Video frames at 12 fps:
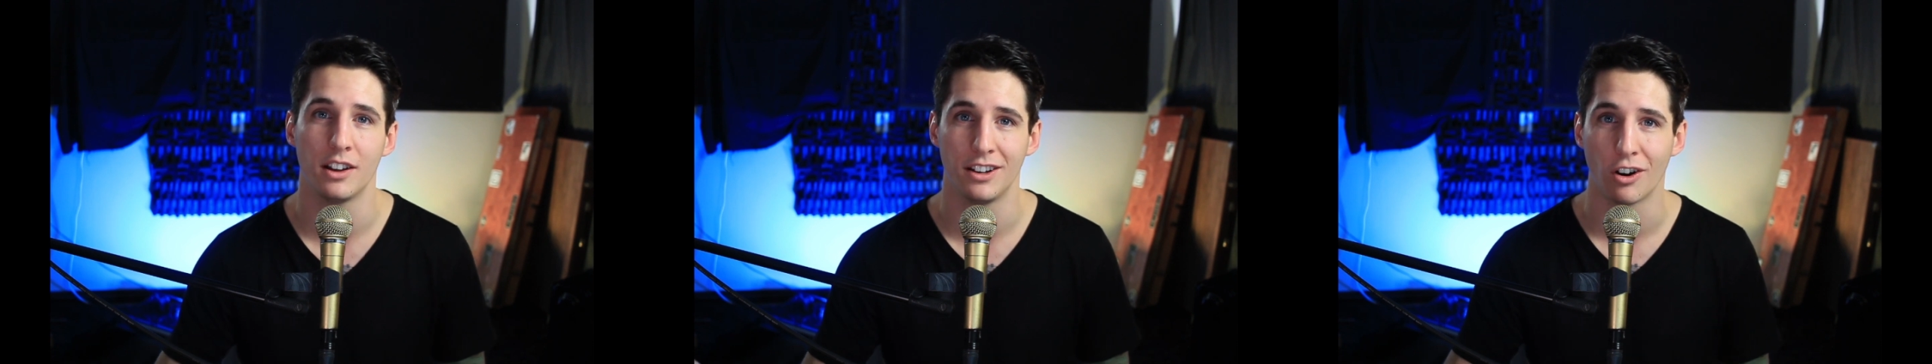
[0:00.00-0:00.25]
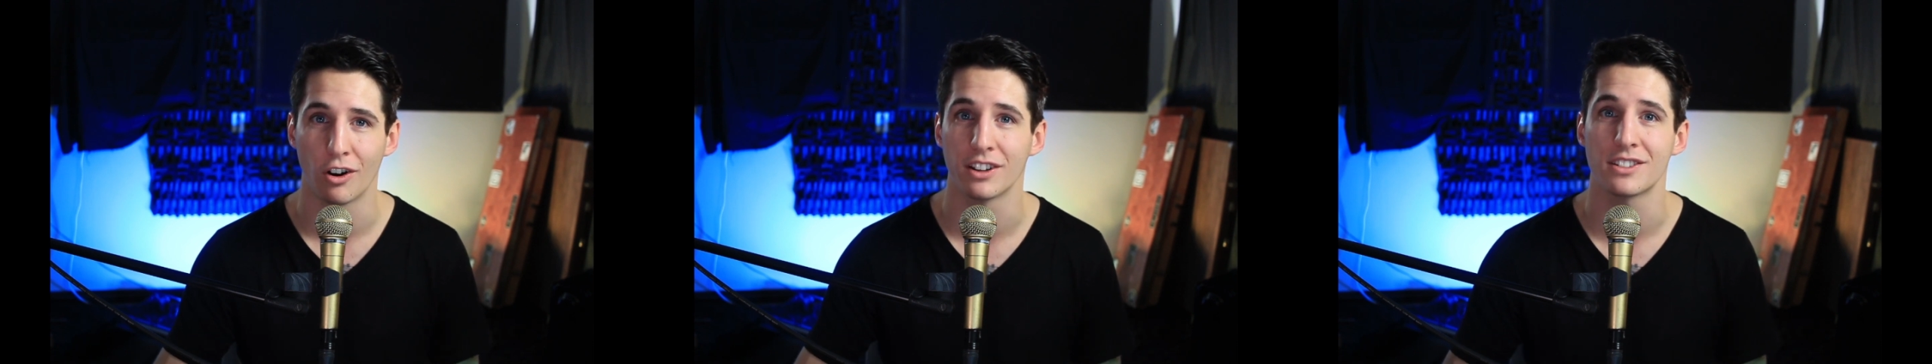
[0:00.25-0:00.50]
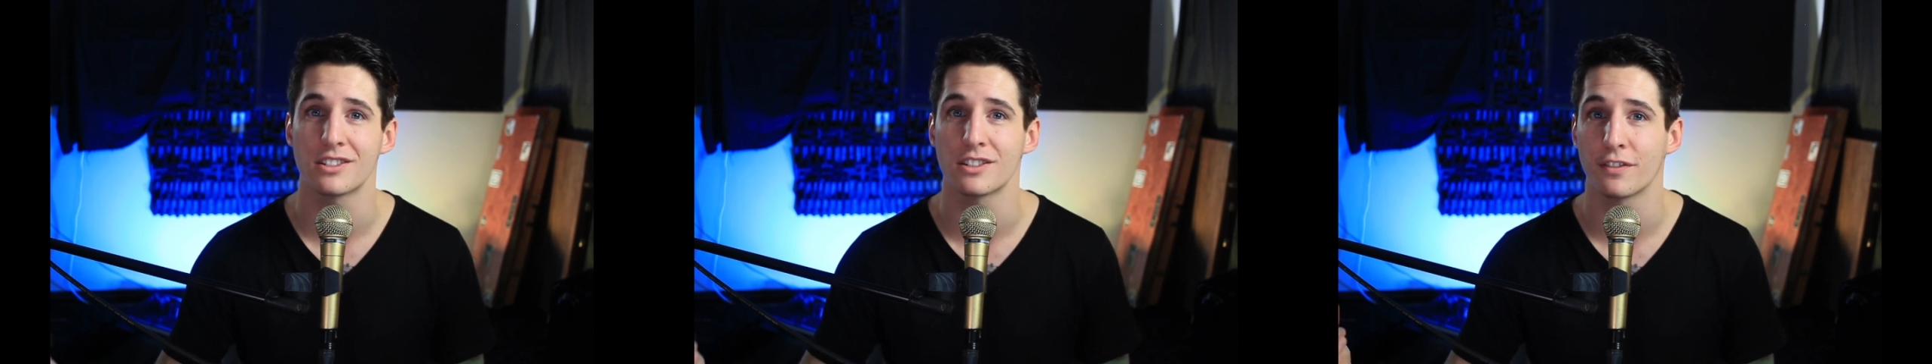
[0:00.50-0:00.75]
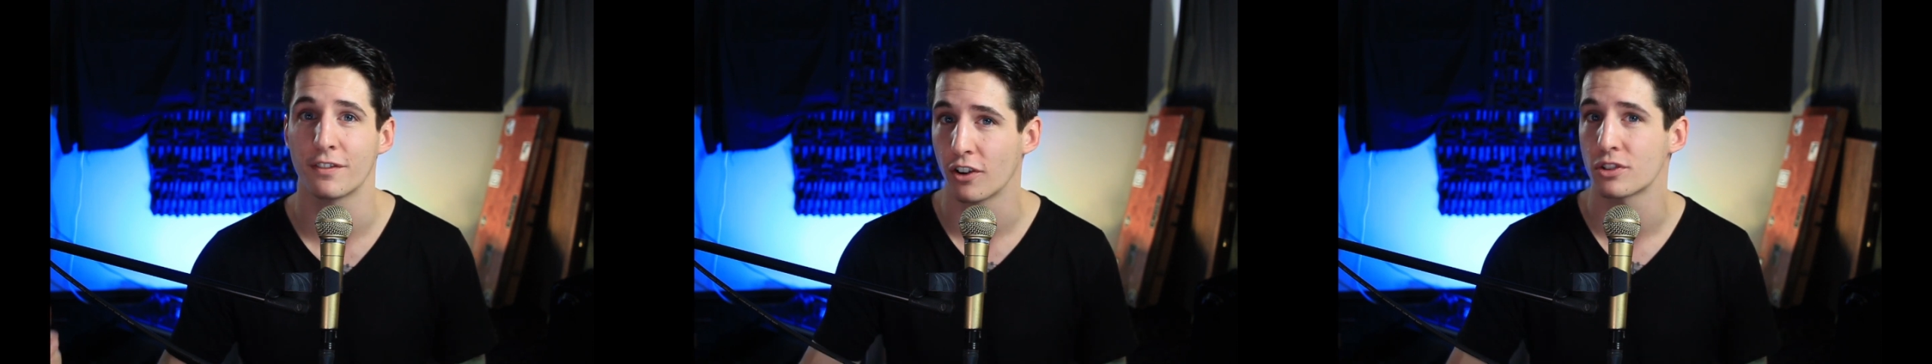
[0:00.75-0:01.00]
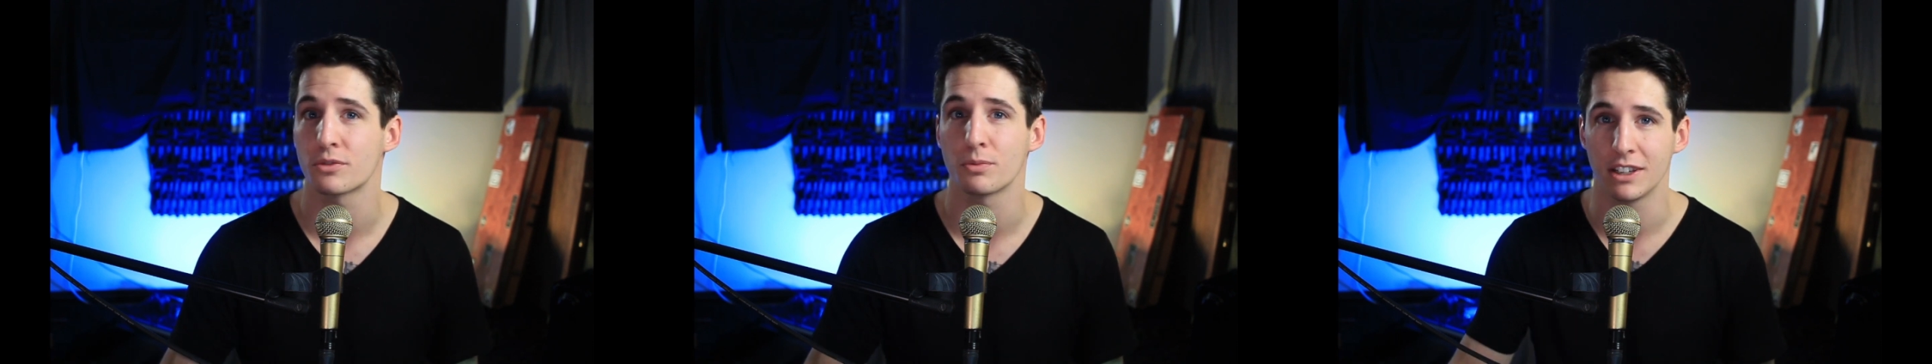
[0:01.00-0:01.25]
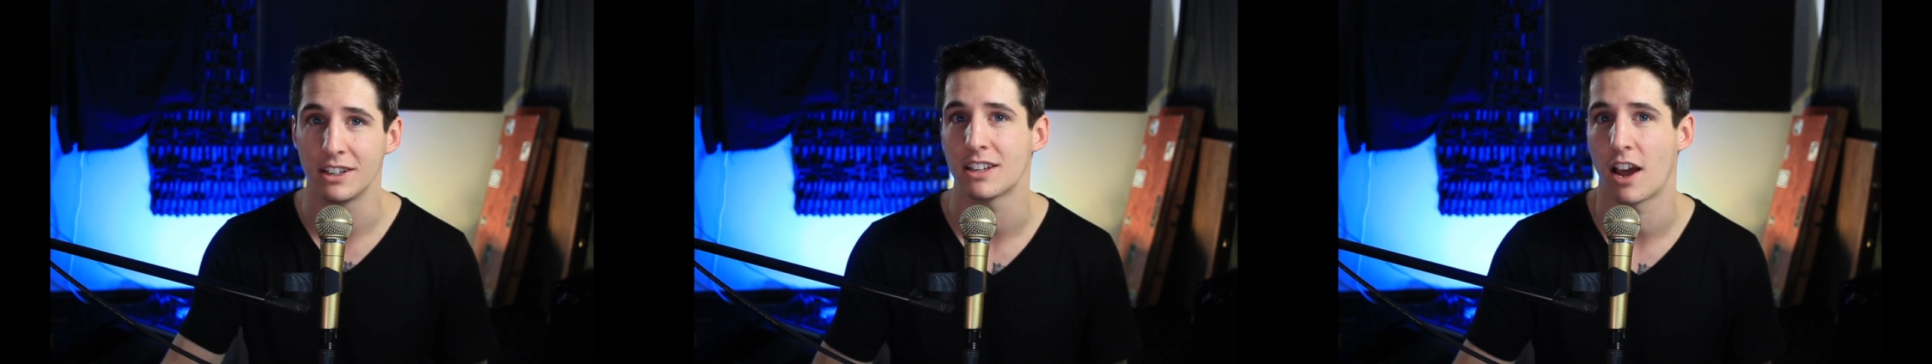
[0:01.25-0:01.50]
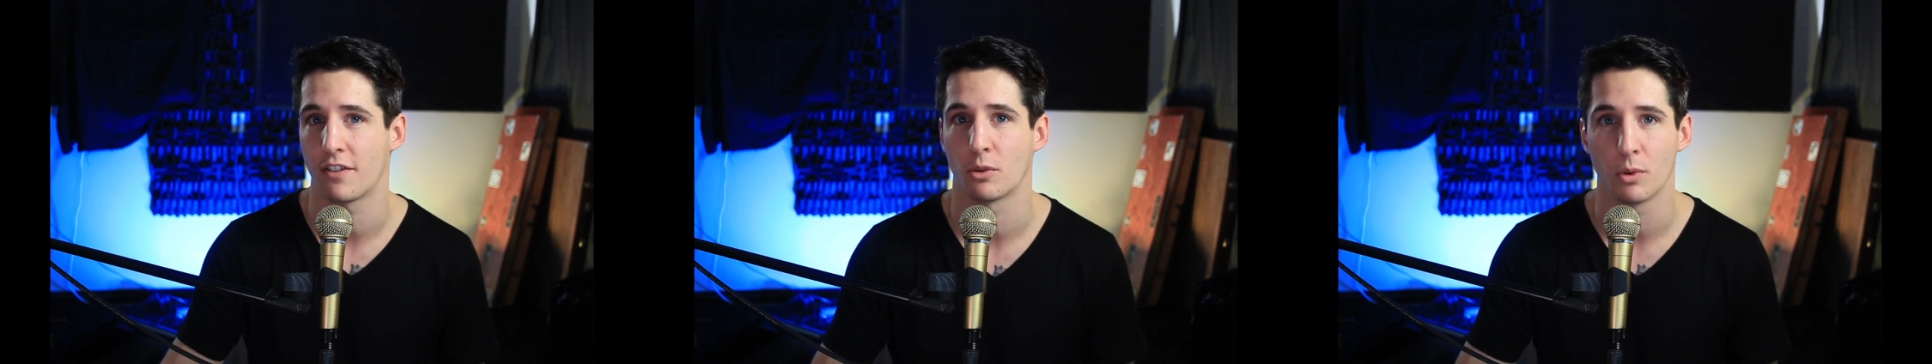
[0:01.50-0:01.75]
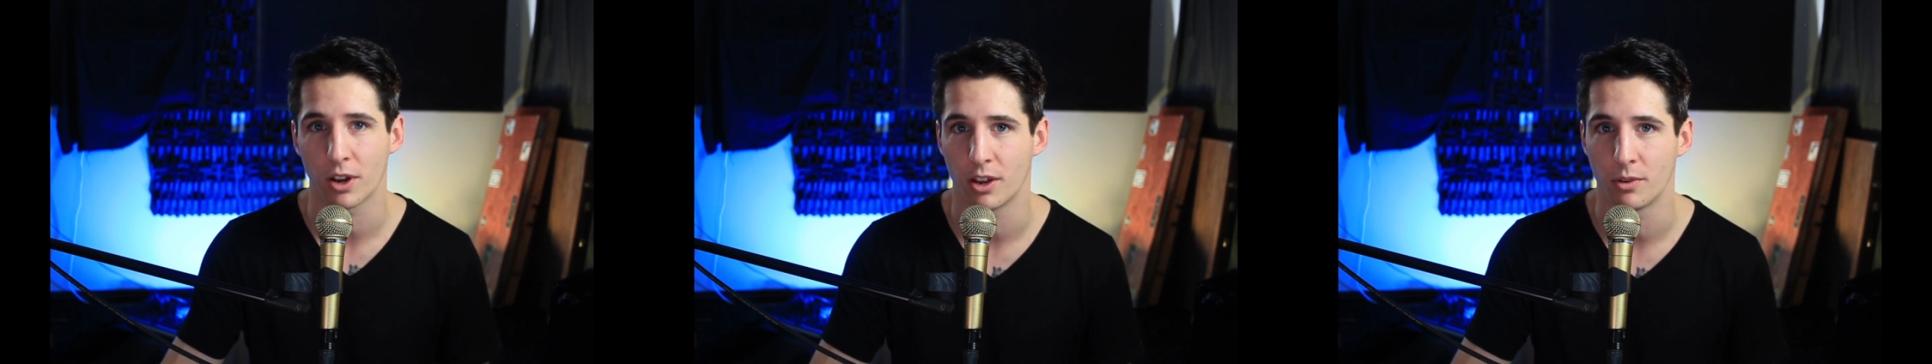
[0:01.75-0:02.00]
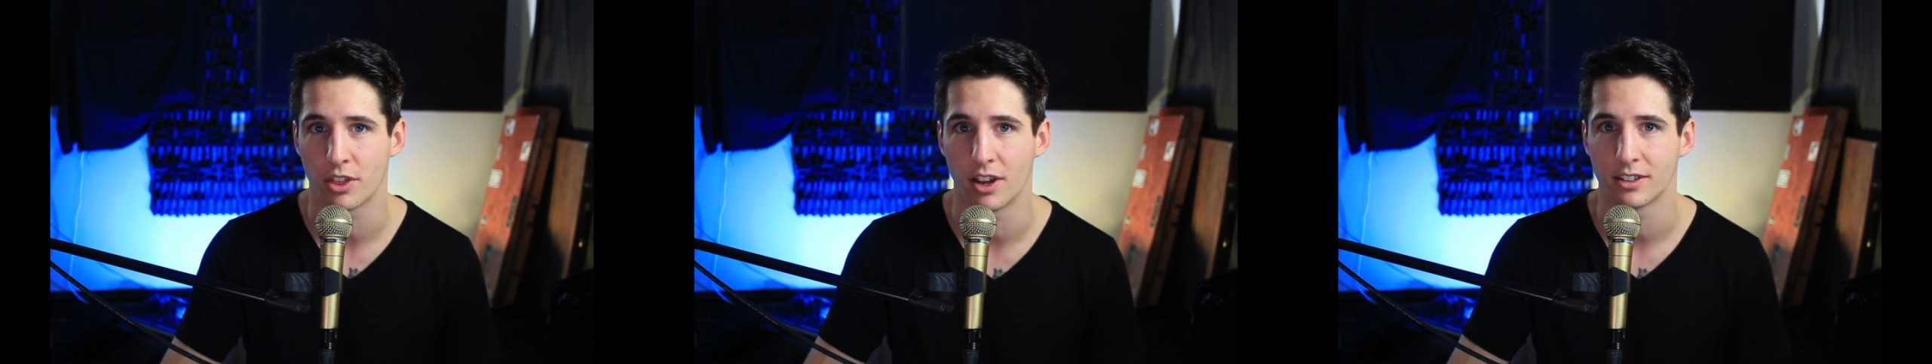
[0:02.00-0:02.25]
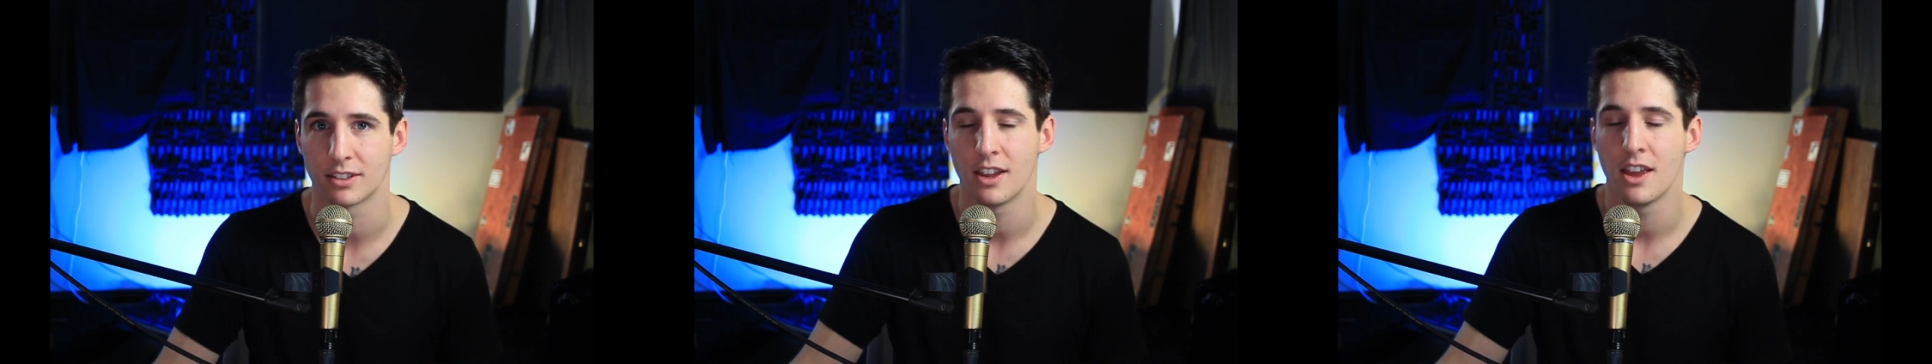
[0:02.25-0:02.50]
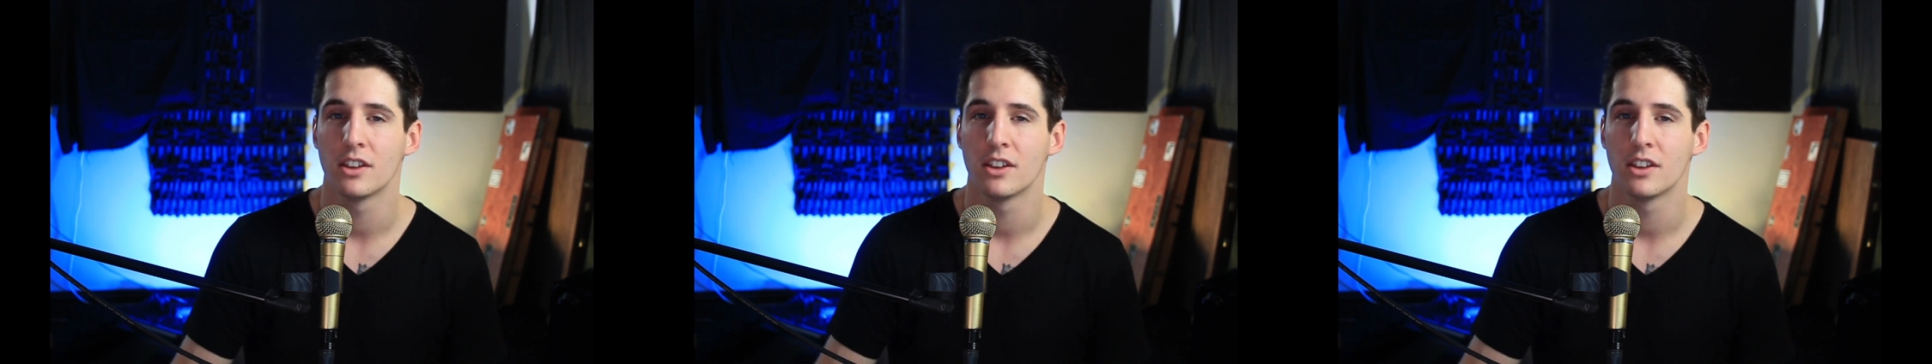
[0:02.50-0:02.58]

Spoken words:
an artist's first release after working with us.